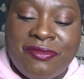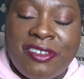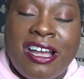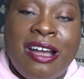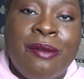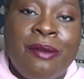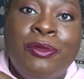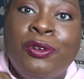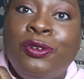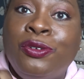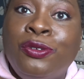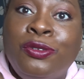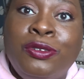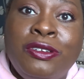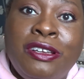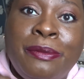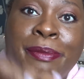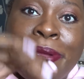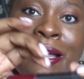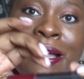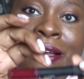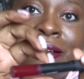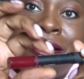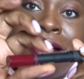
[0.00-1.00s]
I'm all
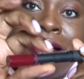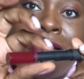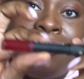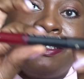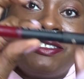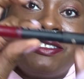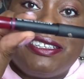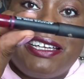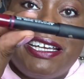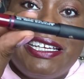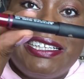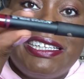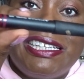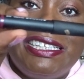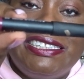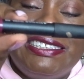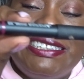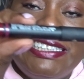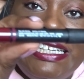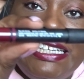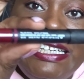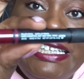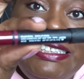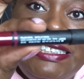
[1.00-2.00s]
about colours like
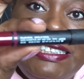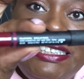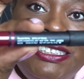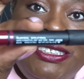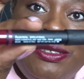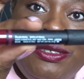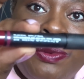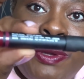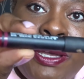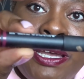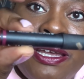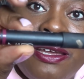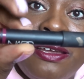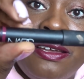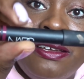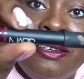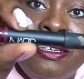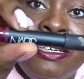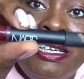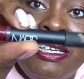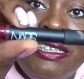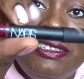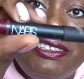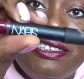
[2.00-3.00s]
this. Easy to wear.
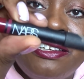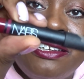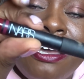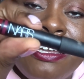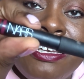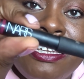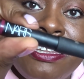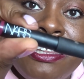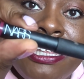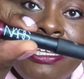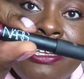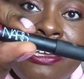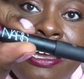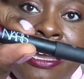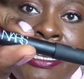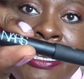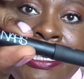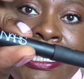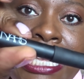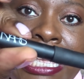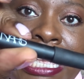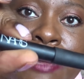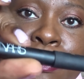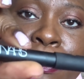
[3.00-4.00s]
It's the kind of thing
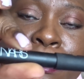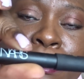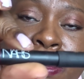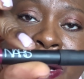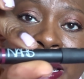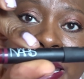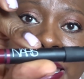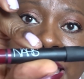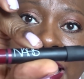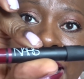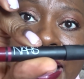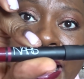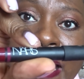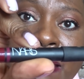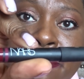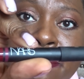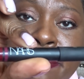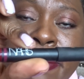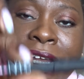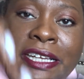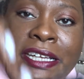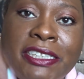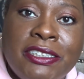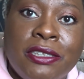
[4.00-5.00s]
I'd keep in my
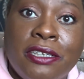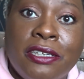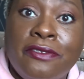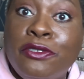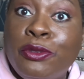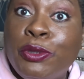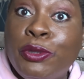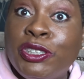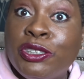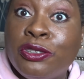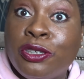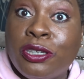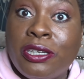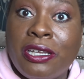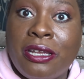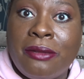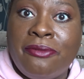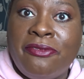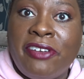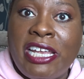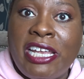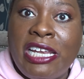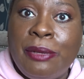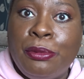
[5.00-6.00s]
handbag, so I've always got it
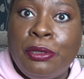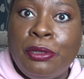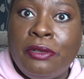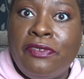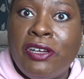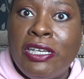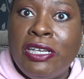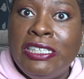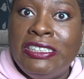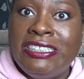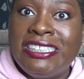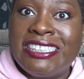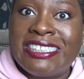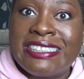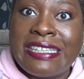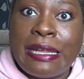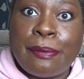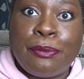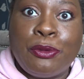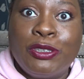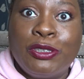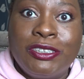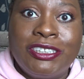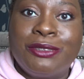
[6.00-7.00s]
available if I need to
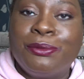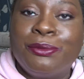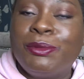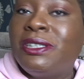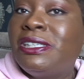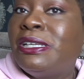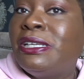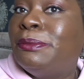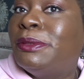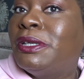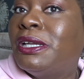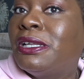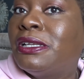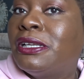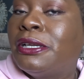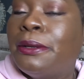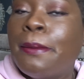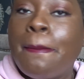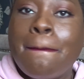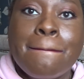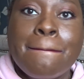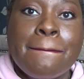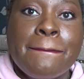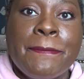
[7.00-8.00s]
slap on some lip colour.
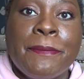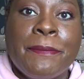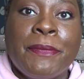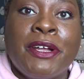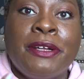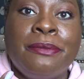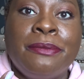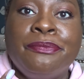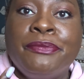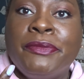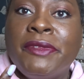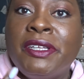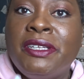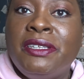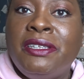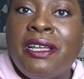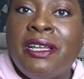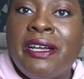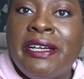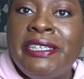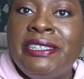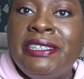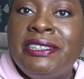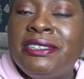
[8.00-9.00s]
But
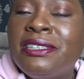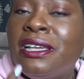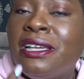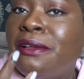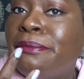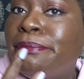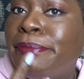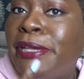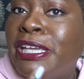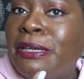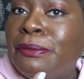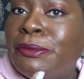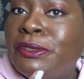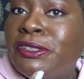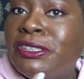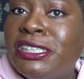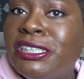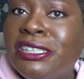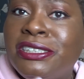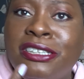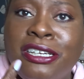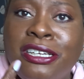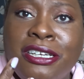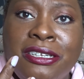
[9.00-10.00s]
nice,
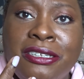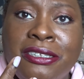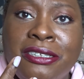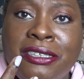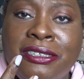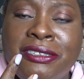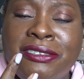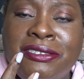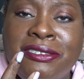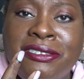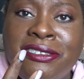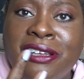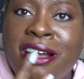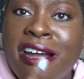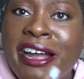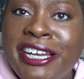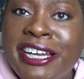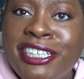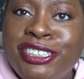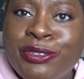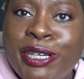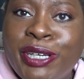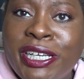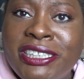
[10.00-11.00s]
pigmented,
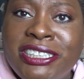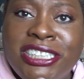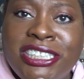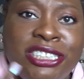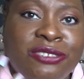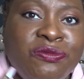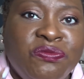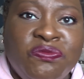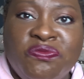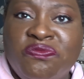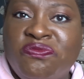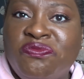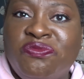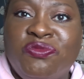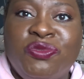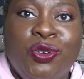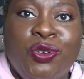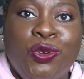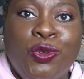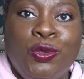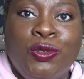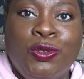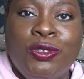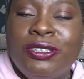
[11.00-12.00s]
hydrating,
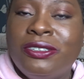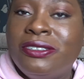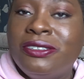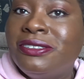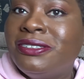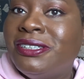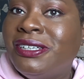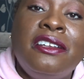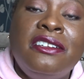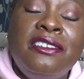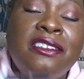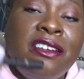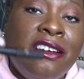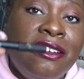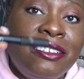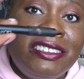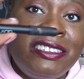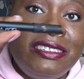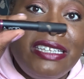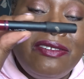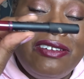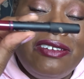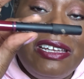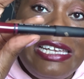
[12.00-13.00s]
all good.
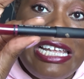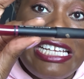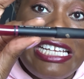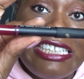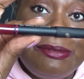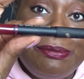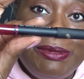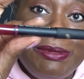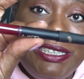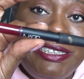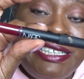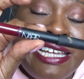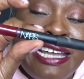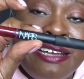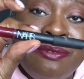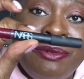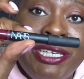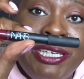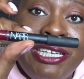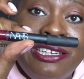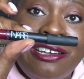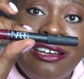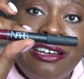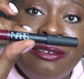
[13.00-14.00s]
Nars never lets me down
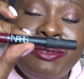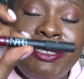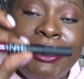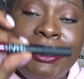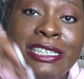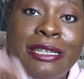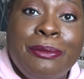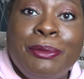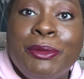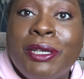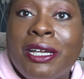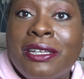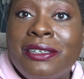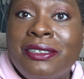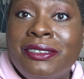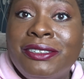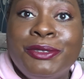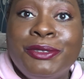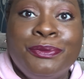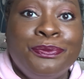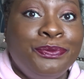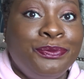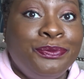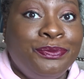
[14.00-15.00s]
when it comes to lip colours.